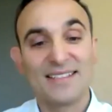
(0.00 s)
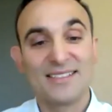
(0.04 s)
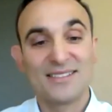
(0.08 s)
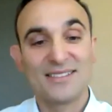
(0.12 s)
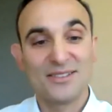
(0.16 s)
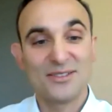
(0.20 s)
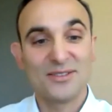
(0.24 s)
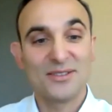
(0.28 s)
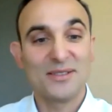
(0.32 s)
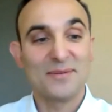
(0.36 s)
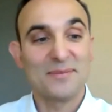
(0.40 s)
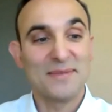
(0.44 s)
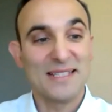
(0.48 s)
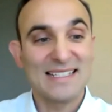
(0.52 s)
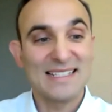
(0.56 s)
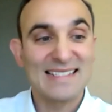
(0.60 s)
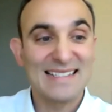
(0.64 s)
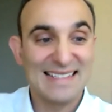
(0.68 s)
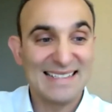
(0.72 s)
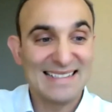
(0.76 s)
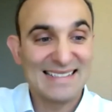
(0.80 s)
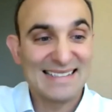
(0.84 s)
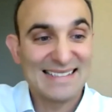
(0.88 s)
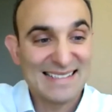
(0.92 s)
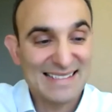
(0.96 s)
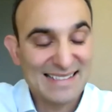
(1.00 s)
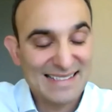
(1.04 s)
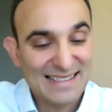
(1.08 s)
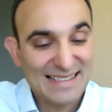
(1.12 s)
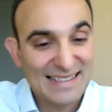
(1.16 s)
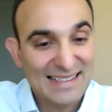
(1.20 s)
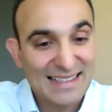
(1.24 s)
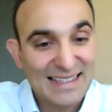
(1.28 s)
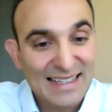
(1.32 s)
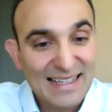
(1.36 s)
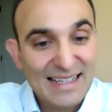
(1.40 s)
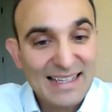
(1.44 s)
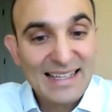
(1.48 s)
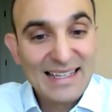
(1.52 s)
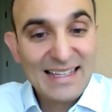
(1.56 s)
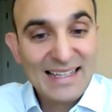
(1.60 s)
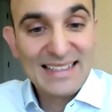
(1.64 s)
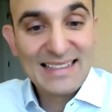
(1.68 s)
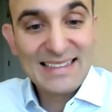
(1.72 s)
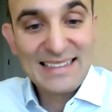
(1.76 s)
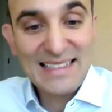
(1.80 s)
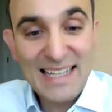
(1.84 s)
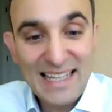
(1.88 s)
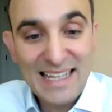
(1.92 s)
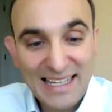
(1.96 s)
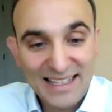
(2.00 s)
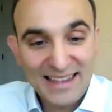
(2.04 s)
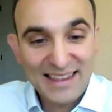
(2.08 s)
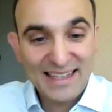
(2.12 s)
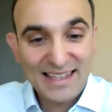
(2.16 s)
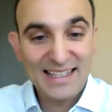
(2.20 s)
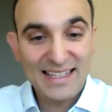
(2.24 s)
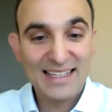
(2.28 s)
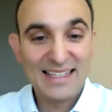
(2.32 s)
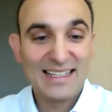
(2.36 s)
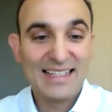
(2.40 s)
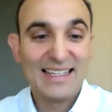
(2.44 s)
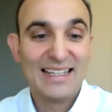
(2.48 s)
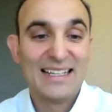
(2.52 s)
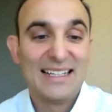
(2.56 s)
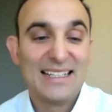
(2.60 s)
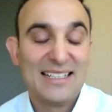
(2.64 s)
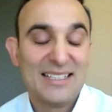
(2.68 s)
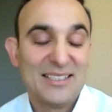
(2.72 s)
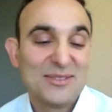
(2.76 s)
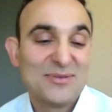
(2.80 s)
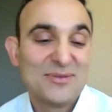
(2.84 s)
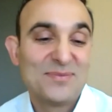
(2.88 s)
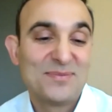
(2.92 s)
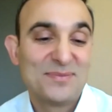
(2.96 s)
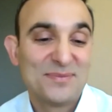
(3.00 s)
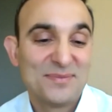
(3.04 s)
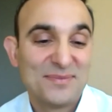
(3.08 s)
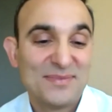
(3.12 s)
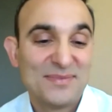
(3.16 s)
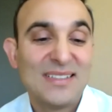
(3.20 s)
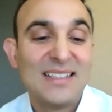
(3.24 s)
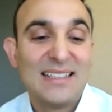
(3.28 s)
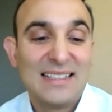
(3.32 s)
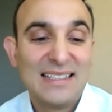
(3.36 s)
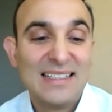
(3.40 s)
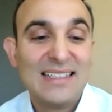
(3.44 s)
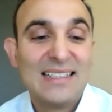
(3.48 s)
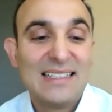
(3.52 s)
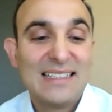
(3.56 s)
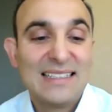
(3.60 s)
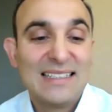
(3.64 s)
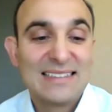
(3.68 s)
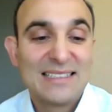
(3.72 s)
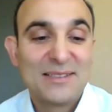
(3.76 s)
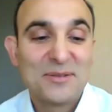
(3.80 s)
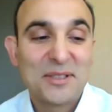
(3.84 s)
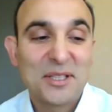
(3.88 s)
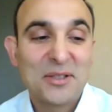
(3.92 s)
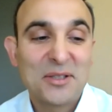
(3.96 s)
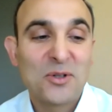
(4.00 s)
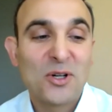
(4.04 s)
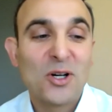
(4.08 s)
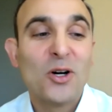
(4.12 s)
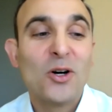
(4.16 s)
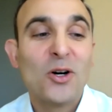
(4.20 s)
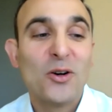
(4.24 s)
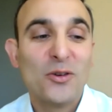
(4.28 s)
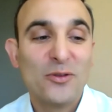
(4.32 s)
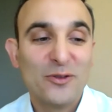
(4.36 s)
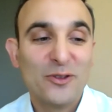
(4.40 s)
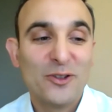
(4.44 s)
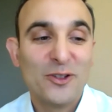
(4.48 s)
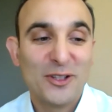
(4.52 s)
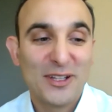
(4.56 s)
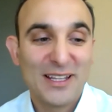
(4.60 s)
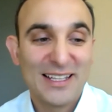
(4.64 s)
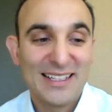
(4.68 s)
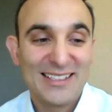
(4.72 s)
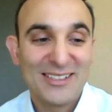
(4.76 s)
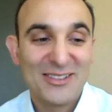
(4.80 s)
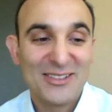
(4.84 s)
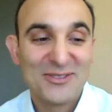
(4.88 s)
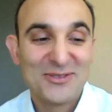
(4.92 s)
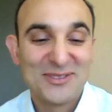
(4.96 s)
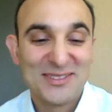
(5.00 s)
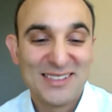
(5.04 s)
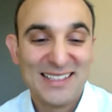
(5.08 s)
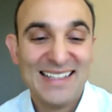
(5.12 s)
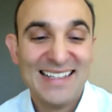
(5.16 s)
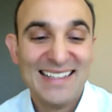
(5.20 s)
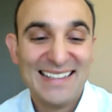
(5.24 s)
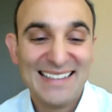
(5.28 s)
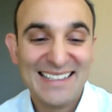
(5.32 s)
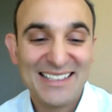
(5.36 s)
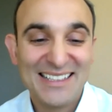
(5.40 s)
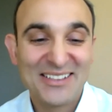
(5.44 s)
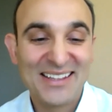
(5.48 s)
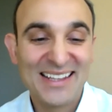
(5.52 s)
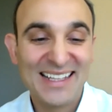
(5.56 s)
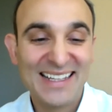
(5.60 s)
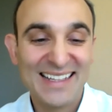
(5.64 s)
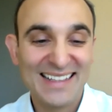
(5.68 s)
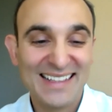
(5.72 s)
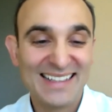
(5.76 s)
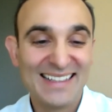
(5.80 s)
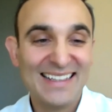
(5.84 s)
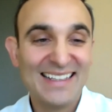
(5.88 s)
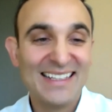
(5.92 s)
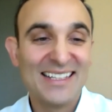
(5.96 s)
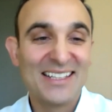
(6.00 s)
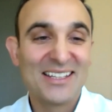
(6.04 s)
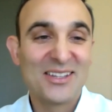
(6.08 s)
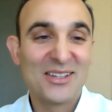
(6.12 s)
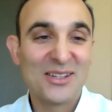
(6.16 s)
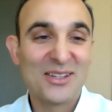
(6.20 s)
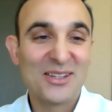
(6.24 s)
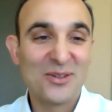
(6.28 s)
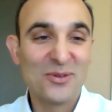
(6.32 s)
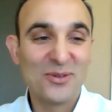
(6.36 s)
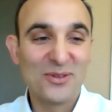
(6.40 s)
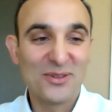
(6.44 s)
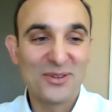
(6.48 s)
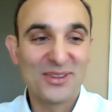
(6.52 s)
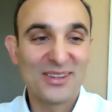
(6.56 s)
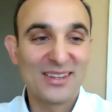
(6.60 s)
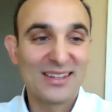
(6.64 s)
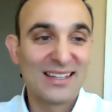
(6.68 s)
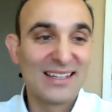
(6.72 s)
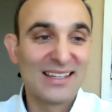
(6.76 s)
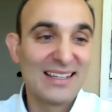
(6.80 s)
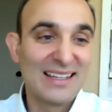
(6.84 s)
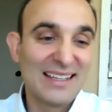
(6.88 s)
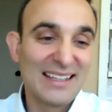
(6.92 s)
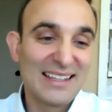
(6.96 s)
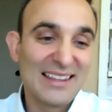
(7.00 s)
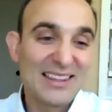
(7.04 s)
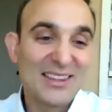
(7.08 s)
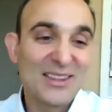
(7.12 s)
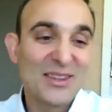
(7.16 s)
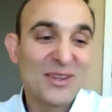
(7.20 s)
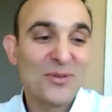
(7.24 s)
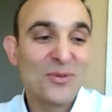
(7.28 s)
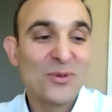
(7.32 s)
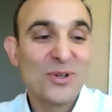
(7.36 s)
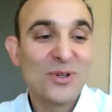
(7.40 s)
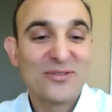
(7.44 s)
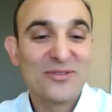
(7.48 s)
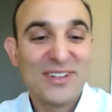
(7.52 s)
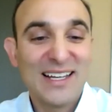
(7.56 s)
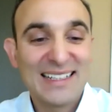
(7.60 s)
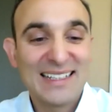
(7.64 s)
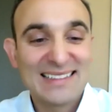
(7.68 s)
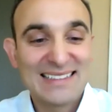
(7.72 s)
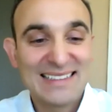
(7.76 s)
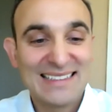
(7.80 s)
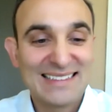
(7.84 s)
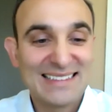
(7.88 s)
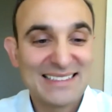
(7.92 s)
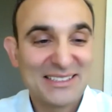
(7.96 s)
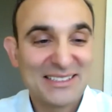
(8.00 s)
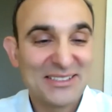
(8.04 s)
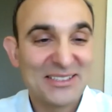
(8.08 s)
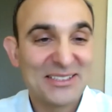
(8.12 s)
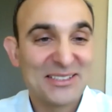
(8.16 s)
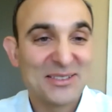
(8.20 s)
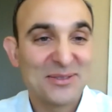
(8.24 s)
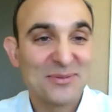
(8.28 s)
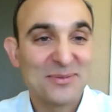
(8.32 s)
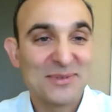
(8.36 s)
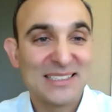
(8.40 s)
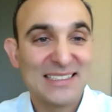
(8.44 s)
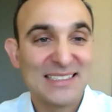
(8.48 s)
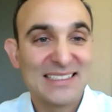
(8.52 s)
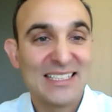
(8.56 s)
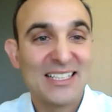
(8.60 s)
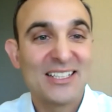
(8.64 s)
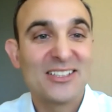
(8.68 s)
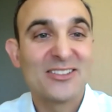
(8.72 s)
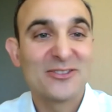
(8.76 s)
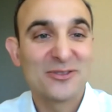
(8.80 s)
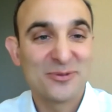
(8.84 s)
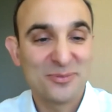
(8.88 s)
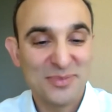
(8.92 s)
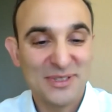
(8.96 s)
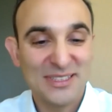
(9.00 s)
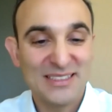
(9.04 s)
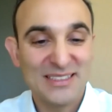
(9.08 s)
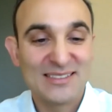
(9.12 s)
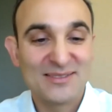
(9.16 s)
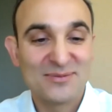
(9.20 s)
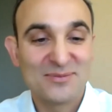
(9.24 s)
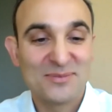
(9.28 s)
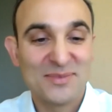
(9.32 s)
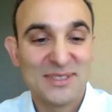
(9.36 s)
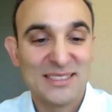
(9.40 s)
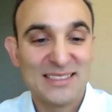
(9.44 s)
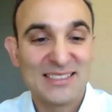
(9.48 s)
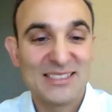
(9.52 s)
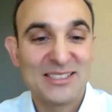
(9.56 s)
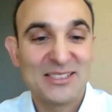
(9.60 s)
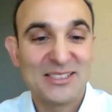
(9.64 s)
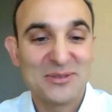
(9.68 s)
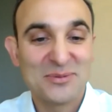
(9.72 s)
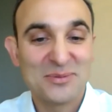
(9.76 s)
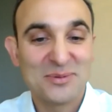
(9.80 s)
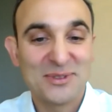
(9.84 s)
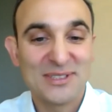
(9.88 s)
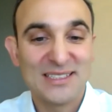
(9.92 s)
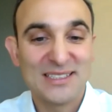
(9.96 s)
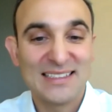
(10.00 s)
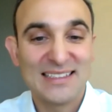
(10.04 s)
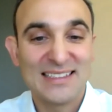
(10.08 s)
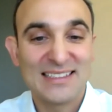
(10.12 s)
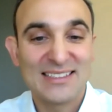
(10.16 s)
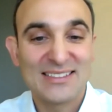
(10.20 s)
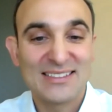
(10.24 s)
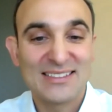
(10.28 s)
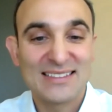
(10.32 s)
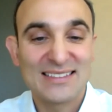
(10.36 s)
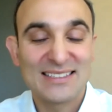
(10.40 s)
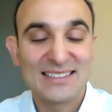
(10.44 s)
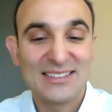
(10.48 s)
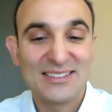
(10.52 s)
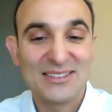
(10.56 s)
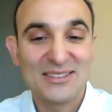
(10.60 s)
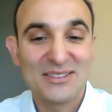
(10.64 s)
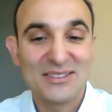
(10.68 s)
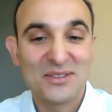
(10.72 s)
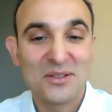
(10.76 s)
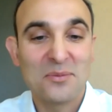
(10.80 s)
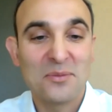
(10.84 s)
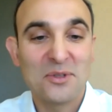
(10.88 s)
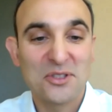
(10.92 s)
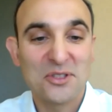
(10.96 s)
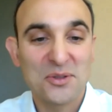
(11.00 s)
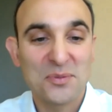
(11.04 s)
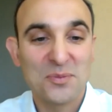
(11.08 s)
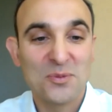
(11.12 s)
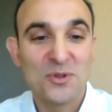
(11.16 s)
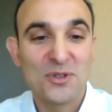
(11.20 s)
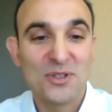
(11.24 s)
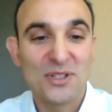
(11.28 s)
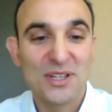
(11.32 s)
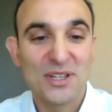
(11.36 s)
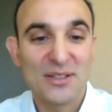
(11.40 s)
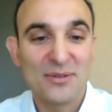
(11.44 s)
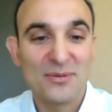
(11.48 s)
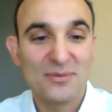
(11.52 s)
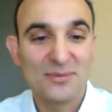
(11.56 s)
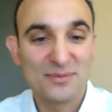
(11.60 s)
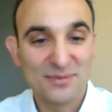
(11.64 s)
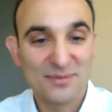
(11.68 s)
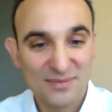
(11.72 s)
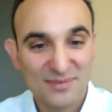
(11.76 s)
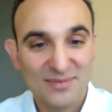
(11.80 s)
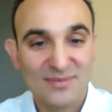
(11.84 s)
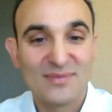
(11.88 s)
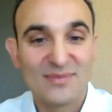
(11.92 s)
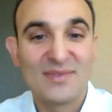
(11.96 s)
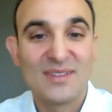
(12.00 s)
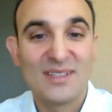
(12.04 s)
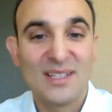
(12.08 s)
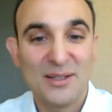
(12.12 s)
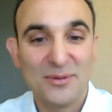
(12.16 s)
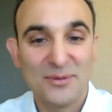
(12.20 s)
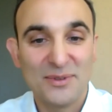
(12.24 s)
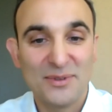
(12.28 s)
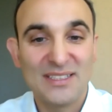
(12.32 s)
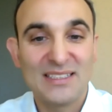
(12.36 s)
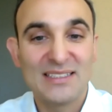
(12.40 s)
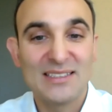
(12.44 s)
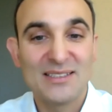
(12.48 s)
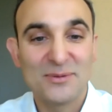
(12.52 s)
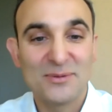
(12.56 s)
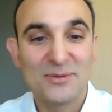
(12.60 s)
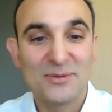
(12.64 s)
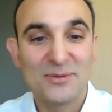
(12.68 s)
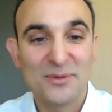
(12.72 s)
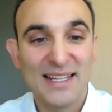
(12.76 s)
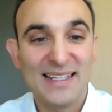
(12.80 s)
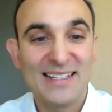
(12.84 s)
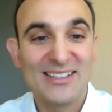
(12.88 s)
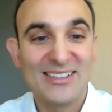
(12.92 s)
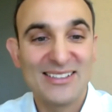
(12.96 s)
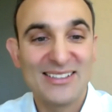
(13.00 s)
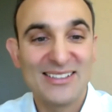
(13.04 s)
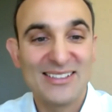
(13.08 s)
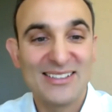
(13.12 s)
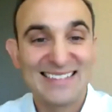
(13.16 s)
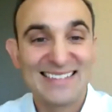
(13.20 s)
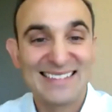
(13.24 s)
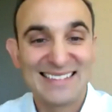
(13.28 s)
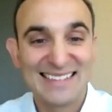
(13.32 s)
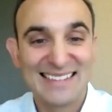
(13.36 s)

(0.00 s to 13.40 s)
totally makes sense. Yeah, seems like we're all hopeful that hopefully the one vaccine series will be enough. But to your point, there's still so much more that we need to wait on.